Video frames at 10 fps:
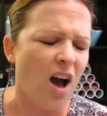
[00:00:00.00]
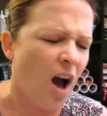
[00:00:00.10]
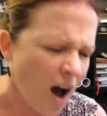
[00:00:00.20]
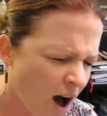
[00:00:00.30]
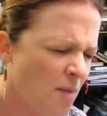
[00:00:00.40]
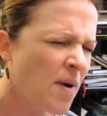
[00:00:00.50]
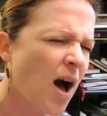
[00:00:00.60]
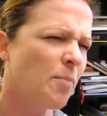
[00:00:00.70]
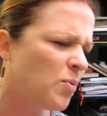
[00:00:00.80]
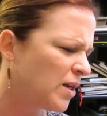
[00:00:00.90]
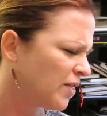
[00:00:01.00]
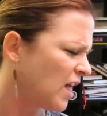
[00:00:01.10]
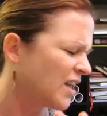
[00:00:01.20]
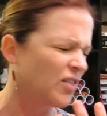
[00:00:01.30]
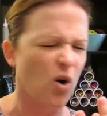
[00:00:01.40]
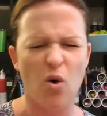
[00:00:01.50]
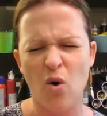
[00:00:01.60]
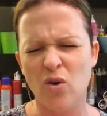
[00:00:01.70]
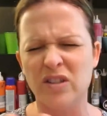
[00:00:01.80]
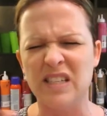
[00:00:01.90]
come up with like the
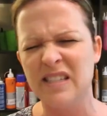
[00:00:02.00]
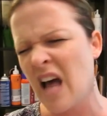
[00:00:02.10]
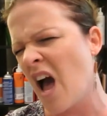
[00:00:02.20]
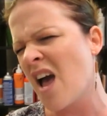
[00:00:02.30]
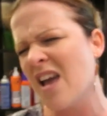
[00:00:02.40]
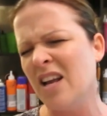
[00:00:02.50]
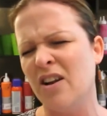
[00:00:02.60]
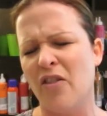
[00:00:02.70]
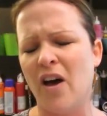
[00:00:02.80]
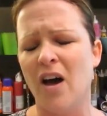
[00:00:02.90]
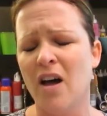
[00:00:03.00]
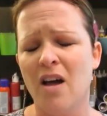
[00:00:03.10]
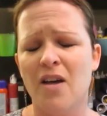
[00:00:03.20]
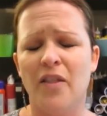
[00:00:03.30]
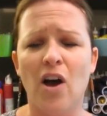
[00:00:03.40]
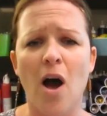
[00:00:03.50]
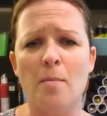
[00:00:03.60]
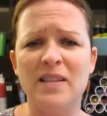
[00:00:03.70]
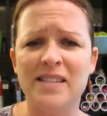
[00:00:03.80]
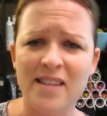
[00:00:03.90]
whole design and the, the
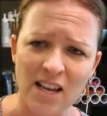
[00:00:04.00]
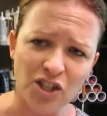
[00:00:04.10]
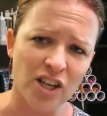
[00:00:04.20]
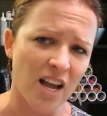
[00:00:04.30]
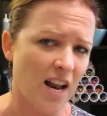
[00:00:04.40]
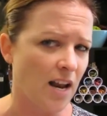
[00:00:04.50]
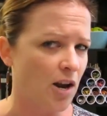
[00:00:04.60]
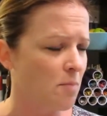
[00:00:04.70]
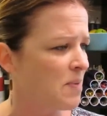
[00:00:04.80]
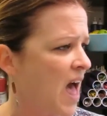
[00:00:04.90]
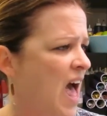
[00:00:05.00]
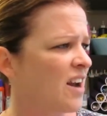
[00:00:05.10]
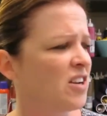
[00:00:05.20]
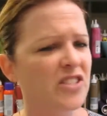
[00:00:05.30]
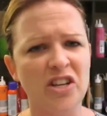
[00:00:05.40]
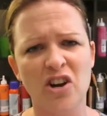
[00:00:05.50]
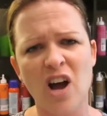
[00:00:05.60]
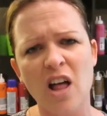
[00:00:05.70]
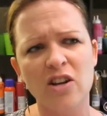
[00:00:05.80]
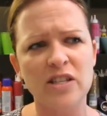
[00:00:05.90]
composition and your patterns and your
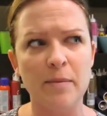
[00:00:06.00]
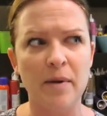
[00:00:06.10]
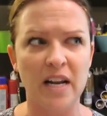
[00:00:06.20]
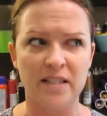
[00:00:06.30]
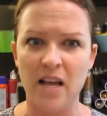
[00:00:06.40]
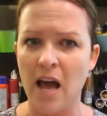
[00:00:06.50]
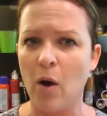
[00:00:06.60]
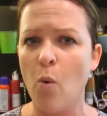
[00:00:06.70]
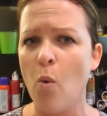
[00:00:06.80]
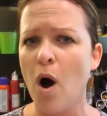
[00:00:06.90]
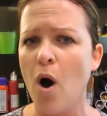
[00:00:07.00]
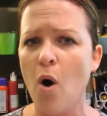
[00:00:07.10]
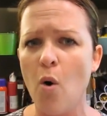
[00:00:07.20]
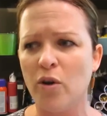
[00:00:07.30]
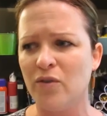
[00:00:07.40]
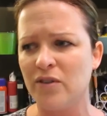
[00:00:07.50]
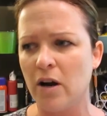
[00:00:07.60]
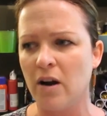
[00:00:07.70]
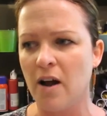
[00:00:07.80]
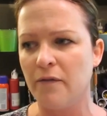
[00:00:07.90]
color scheme. And it's like, woo, you
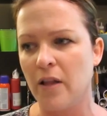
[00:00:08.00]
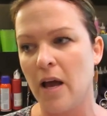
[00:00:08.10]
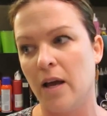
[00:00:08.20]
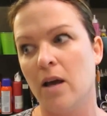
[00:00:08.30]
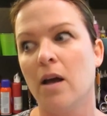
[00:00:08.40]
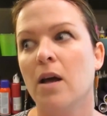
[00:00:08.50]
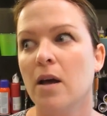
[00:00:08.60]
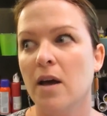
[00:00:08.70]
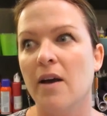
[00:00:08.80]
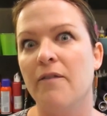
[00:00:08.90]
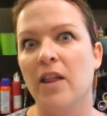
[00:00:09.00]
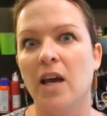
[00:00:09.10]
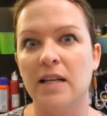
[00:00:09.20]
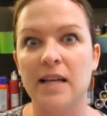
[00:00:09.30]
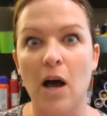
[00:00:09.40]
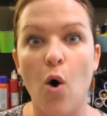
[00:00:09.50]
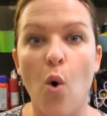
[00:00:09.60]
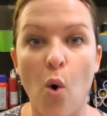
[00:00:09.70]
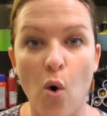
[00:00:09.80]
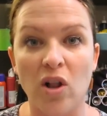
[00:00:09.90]
start off like, I feel like it's like a
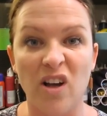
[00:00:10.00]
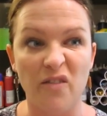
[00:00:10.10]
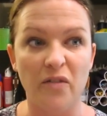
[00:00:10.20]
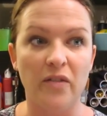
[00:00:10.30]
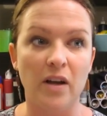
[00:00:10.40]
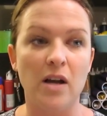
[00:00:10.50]
whole of